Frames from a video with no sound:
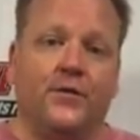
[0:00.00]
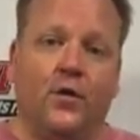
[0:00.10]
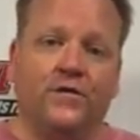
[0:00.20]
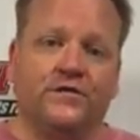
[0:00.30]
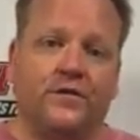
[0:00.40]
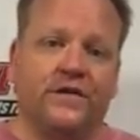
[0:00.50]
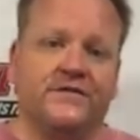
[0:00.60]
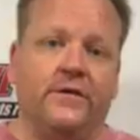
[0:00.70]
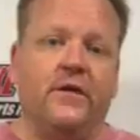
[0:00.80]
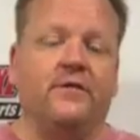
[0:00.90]
Noles
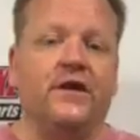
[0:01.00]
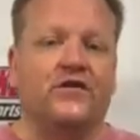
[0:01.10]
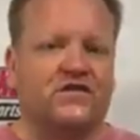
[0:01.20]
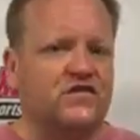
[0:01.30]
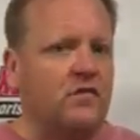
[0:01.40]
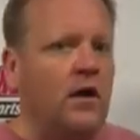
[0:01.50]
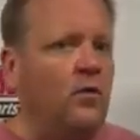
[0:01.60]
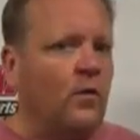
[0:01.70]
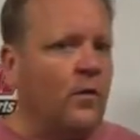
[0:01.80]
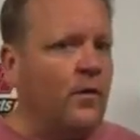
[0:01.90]
traditionally over the years
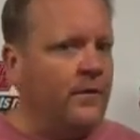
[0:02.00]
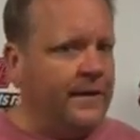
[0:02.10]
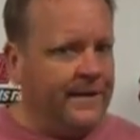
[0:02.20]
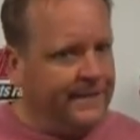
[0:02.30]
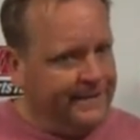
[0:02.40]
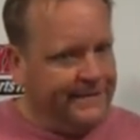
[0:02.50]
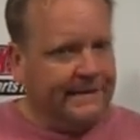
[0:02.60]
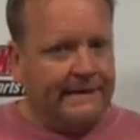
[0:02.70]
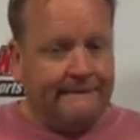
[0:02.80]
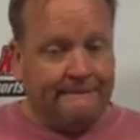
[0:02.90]
struggle early.
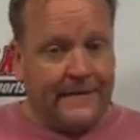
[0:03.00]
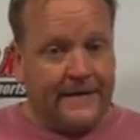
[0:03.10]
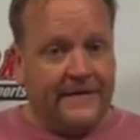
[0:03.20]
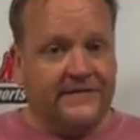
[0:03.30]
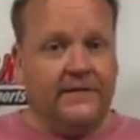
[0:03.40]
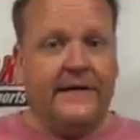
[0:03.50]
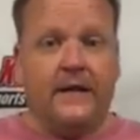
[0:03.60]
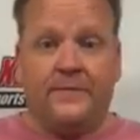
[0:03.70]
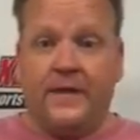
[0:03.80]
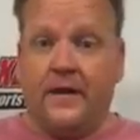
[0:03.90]
Huh, not an easy
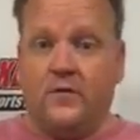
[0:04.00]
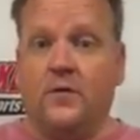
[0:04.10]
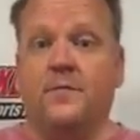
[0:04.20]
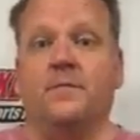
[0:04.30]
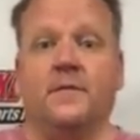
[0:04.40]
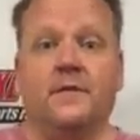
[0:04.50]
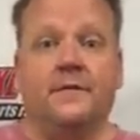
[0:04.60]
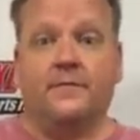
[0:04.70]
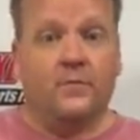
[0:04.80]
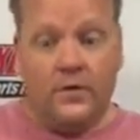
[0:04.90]
layup there. Could
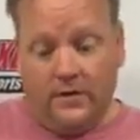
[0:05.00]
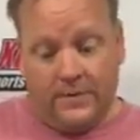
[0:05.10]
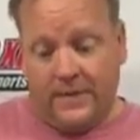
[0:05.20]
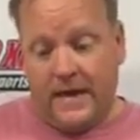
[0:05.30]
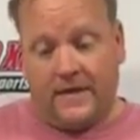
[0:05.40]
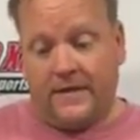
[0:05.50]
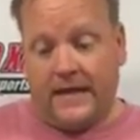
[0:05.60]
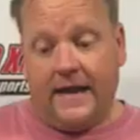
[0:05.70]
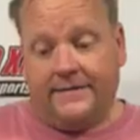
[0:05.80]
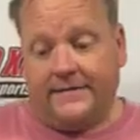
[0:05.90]
eh, really be out of the
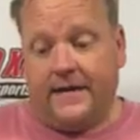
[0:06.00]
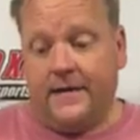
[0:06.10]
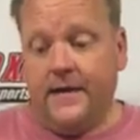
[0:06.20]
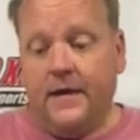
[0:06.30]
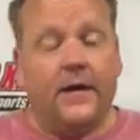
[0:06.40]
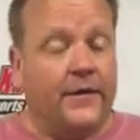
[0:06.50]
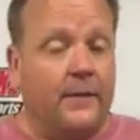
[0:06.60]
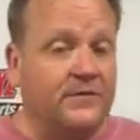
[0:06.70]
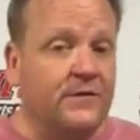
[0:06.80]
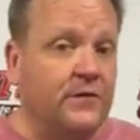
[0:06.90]
gate, uh, an
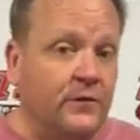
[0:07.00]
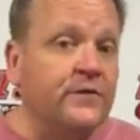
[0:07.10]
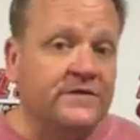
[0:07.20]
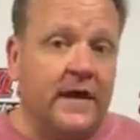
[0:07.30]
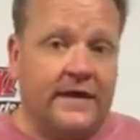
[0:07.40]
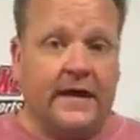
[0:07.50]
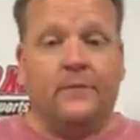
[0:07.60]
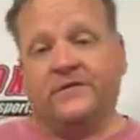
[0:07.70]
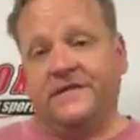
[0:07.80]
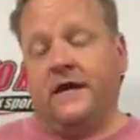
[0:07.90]
opportunity to lose that
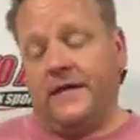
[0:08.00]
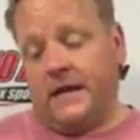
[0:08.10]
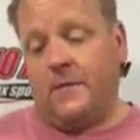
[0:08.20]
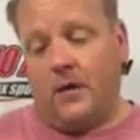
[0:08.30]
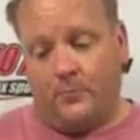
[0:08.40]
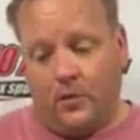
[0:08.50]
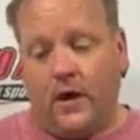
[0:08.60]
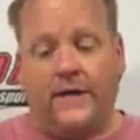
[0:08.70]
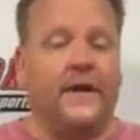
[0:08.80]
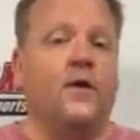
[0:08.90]
game. We'll see how they come out and
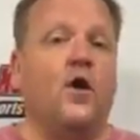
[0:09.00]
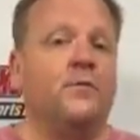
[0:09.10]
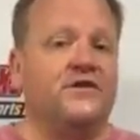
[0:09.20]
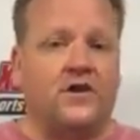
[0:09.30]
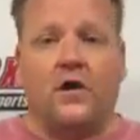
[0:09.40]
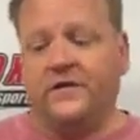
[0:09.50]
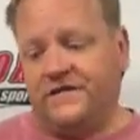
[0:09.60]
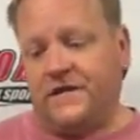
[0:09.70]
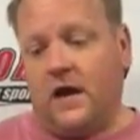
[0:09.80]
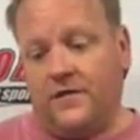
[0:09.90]
play. Then home with Charlie
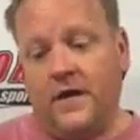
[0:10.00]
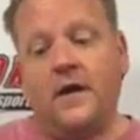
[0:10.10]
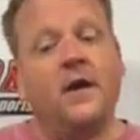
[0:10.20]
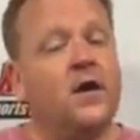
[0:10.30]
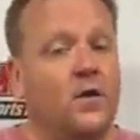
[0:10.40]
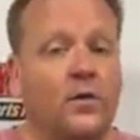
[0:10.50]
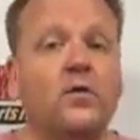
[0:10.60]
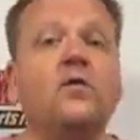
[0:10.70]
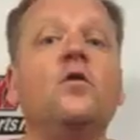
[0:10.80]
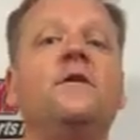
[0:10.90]
South. Go to
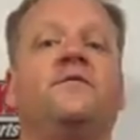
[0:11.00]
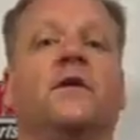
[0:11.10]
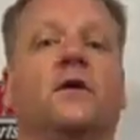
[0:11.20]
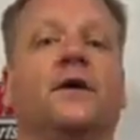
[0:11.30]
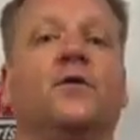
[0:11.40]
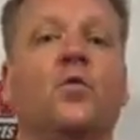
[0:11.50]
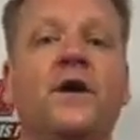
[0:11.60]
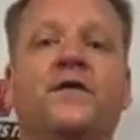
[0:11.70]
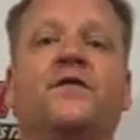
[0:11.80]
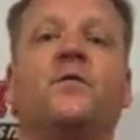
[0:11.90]
Louisville in
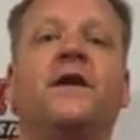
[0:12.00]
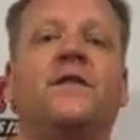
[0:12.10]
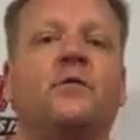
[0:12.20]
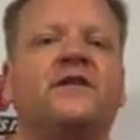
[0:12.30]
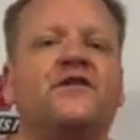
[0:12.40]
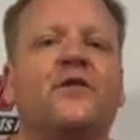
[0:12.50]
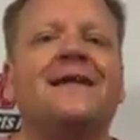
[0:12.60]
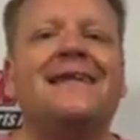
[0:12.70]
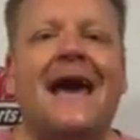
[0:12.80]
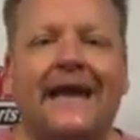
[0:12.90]
week three. They
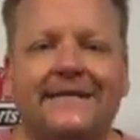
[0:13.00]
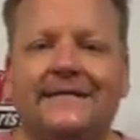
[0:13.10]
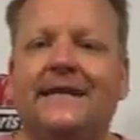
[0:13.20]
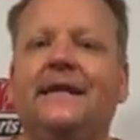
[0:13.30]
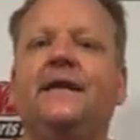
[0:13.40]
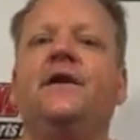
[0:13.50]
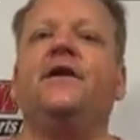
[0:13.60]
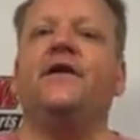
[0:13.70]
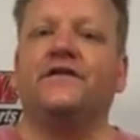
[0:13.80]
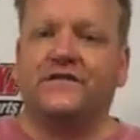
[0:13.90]
return 19
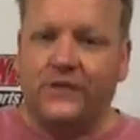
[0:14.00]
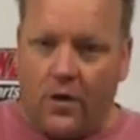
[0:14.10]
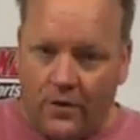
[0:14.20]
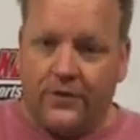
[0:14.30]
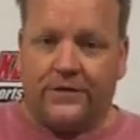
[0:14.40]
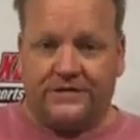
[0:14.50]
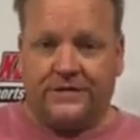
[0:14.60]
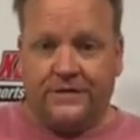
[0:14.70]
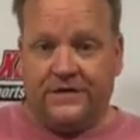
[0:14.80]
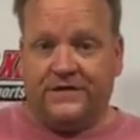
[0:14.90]

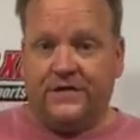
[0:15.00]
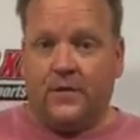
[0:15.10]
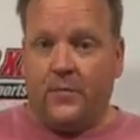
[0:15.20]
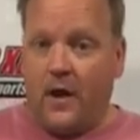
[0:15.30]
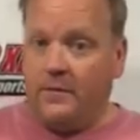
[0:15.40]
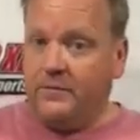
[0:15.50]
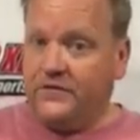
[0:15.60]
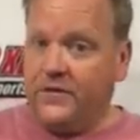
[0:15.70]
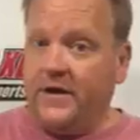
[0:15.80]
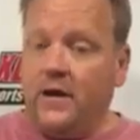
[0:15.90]
starters this year. Bobby
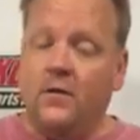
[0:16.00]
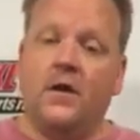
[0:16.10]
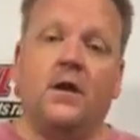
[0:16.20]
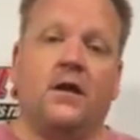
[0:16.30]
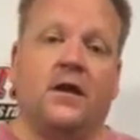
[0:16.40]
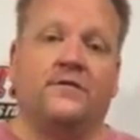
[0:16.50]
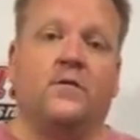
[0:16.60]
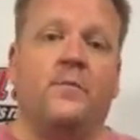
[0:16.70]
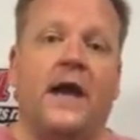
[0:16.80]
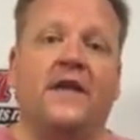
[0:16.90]
Petrino got off
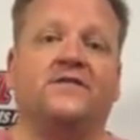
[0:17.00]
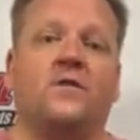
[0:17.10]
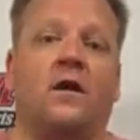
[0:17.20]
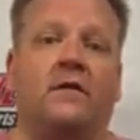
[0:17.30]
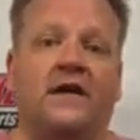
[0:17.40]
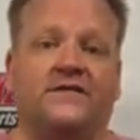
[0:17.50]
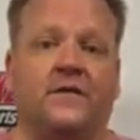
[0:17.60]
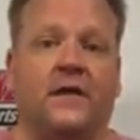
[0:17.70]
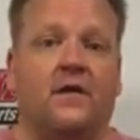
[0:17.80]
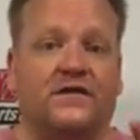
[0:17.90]
to a bad start last
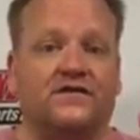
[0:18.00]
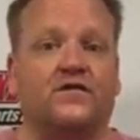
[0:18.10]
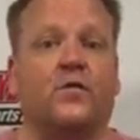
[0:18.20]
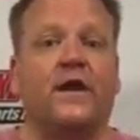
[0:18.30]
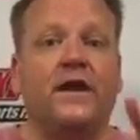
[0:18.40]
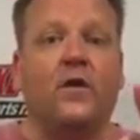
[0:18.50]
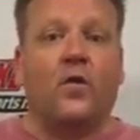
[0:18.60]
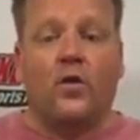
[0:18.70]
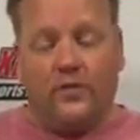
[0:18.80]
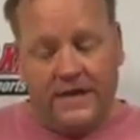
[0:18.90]
year. They lost three
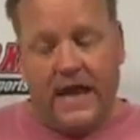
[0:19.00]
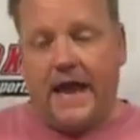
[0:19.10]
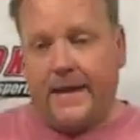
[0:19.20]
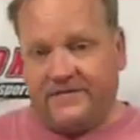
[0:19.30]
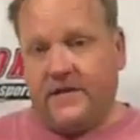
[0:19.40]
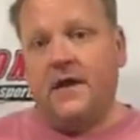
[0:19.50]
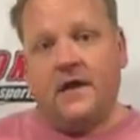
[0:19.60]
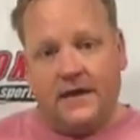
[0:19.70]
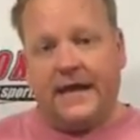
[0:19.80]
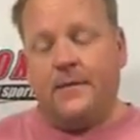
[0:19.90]
early games
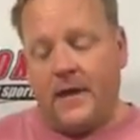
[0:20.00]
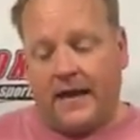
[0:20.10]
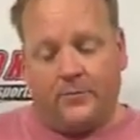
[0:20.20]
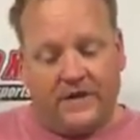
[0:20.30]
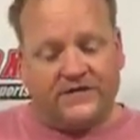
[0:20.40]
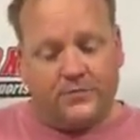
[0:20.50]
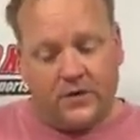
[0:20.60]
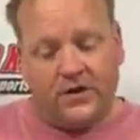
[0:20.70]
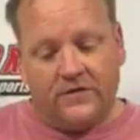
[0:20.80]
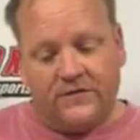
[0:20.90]
came back and played some
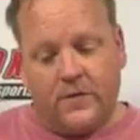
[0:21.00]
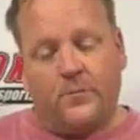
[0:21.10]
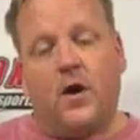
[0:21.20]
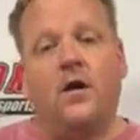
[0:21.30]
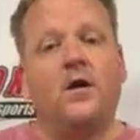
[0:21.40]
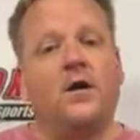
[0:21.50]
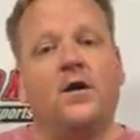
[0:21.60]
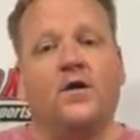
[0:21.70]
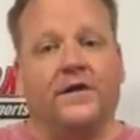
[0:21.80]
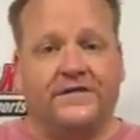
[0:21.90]
pretty good football.
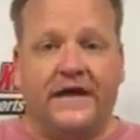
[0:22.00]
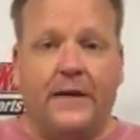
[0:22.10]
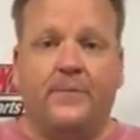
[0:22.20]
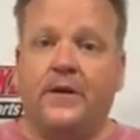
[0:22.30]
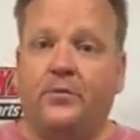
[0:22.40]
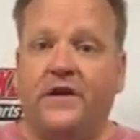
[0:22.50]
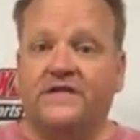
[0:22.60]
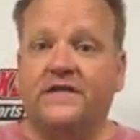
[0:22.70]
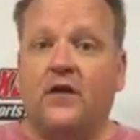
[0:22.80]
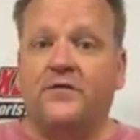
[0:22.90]
Go to Tampa to play
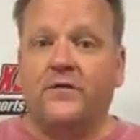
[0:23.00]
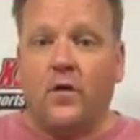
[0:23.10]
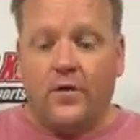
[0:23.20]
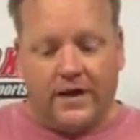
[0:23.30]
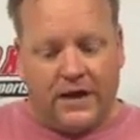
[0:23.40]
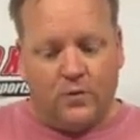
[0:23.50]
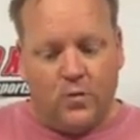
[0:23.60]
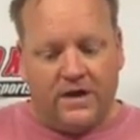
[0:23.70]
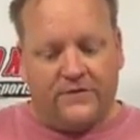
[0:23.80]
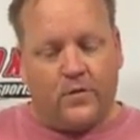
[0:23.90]
South Florida in
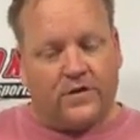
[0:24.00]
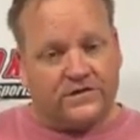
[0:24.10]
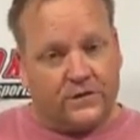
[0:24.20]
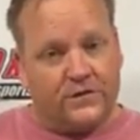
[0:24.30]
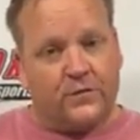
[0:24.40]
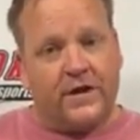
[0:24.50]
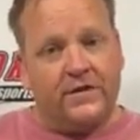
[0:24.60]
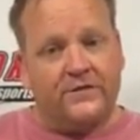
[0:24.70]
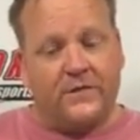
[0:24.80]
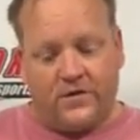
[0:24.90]
week four. So three
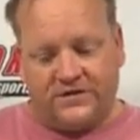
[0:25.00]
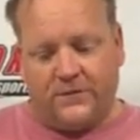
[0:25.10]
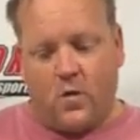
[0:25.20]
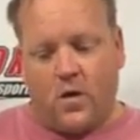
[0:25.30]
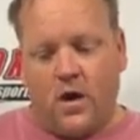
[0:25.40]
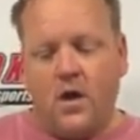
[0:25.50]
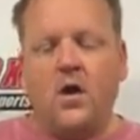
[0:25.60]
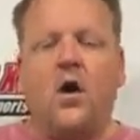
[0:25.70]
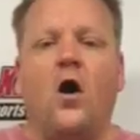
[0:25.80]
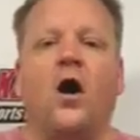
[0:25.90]
of the first four
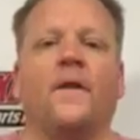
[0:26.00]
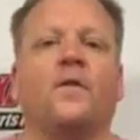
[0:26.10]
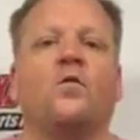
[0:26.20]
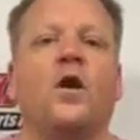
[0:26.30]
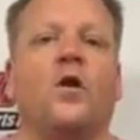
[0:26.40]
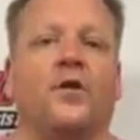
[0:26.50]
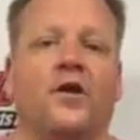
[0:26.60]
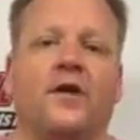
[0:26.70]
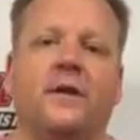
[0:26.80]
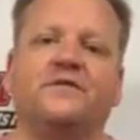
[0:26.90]
on the road.
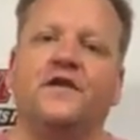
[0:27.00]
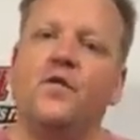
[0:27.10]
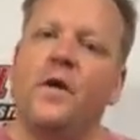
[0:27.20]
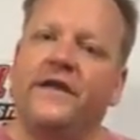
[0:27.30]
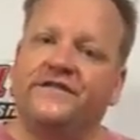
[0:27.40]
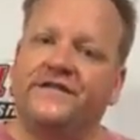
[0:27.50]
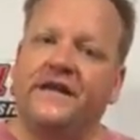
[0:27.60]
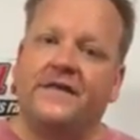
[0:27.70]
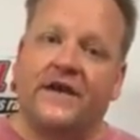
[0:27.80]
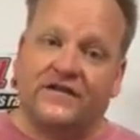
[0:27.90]
Here comes
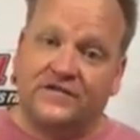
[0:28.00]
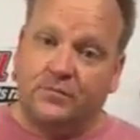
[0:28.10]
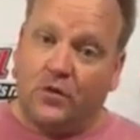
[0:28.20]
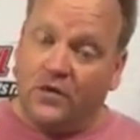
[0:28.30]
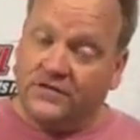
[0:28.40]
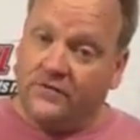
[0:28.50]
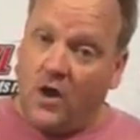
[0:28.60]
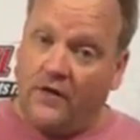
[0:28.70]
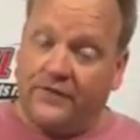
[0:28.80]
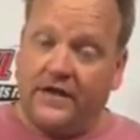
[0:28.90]
UNC, that explosive
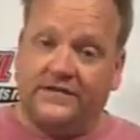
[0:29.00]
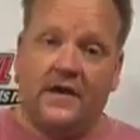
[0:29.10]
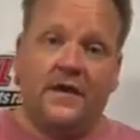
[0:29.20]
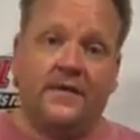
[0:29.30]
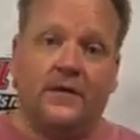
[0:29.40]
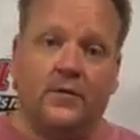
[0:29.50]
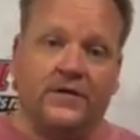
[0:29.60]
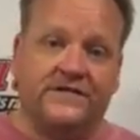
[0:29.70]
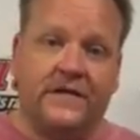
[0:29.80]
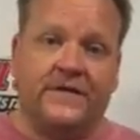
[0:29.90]
offense. They
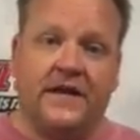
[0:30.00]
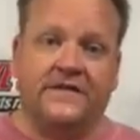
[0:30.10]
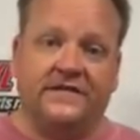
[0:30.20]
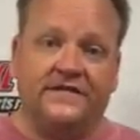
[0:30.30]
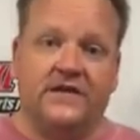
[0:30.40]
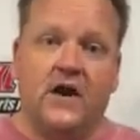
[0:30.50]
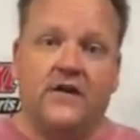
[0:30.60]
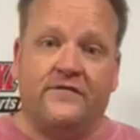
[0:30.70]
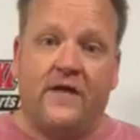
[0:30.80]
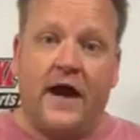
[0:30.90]
really set the ACC
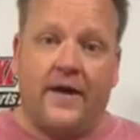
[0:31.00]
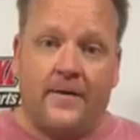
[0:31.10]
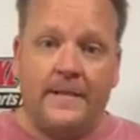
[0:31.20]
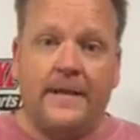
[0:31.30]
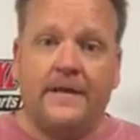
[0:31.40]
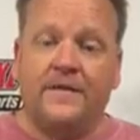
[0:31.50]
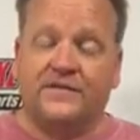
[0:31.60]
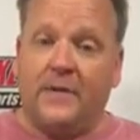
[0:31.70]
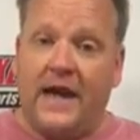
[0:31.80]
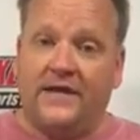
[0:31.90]
on fire
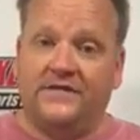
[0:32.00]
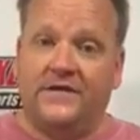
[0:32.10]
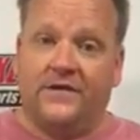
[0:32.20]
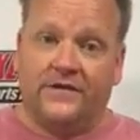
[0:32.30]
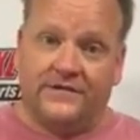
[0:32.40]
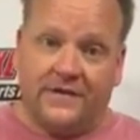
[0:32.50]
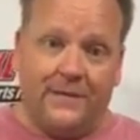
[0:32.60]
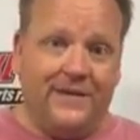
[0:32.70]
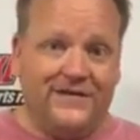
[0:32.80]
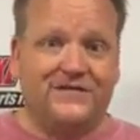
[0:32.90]
this past year. So
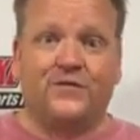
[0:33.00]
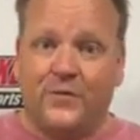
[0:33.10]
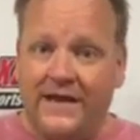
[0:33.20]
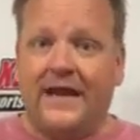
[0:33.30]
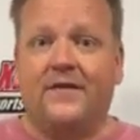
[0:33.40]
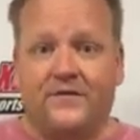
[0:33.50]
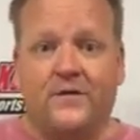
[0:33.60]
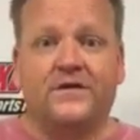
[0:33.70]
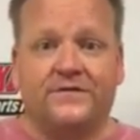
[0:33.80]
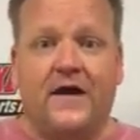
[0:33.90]
that makes three out of the
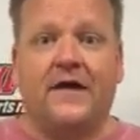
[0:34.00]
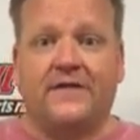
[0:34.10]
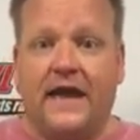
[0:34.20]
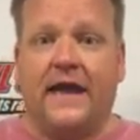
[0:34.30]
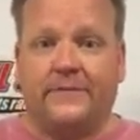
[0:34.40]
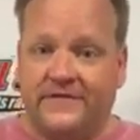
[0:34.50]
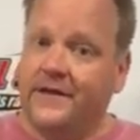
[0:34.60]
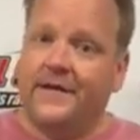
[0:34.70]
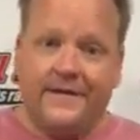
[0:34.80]
first five games.